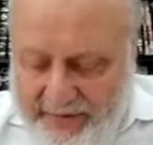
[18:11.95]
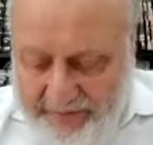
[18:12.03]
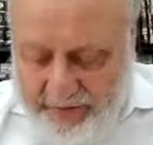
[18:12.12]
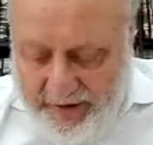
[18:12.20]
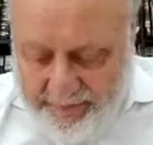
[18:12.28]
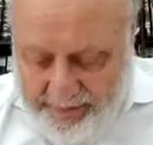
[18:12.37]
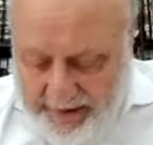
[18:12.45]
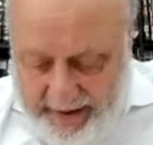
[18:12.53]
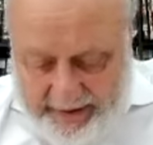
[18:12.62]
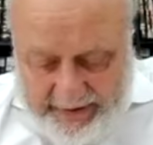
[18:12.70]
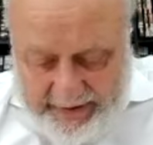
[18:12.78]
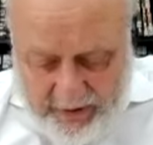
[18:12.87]
So like
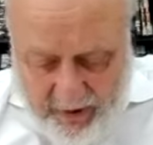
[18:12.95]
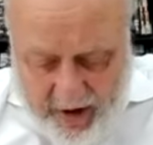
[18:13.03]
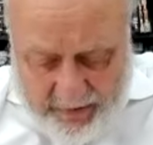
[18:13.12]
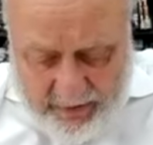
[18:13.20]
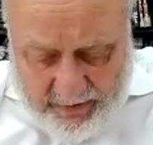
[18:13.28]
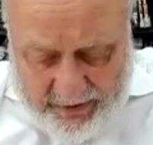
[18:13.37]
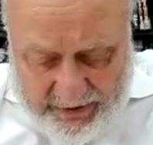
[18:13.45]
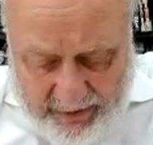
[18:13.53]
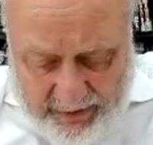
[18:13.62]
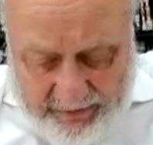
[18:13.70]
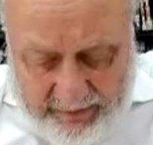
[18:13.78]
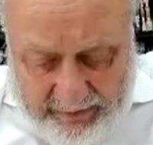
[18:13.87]
Kligan, there's no argument whatsoever.